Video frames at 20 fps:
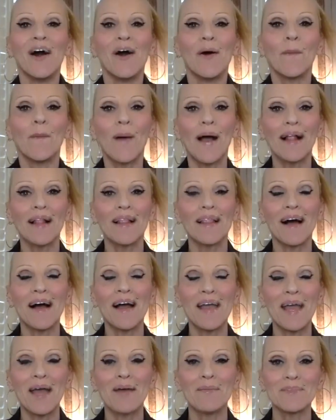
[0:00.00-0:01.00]
Well,
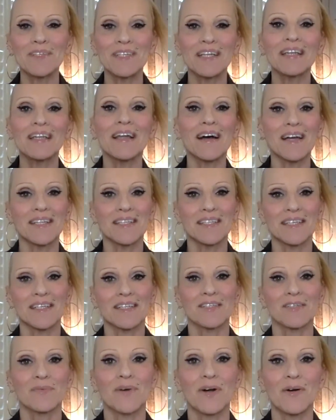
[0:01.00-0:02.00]
I am delighted
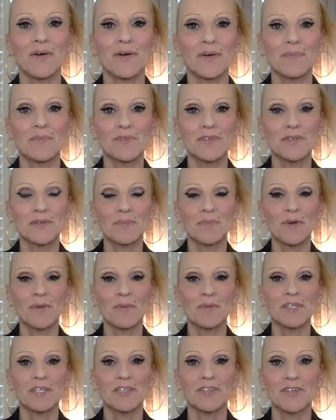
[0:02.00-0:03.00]
to welcome to
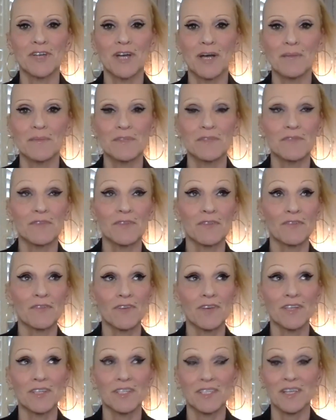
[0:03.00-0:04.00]
Property Tribes for the
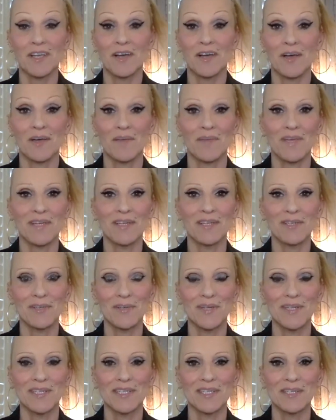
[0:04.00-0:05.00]
first time in
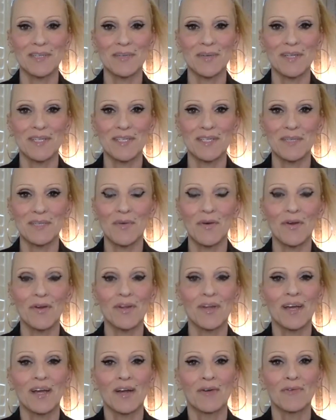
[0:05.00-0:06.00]
2021,
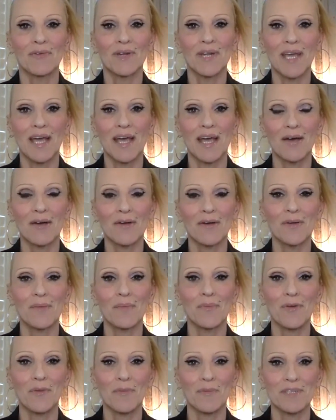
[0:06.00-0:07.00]
renowned
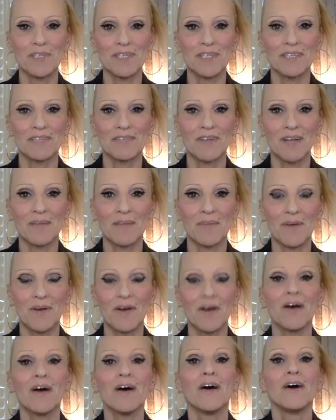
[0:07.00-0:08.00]
property
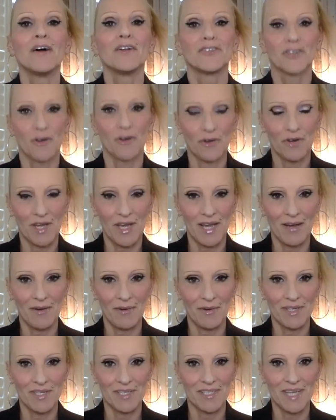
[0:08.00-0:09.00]
developer John
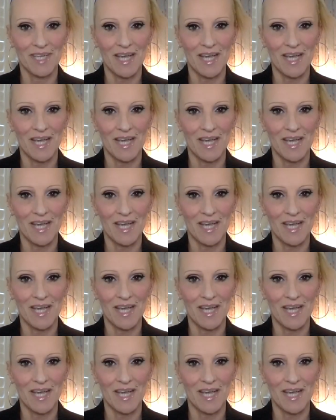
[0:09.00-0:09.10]
Howard.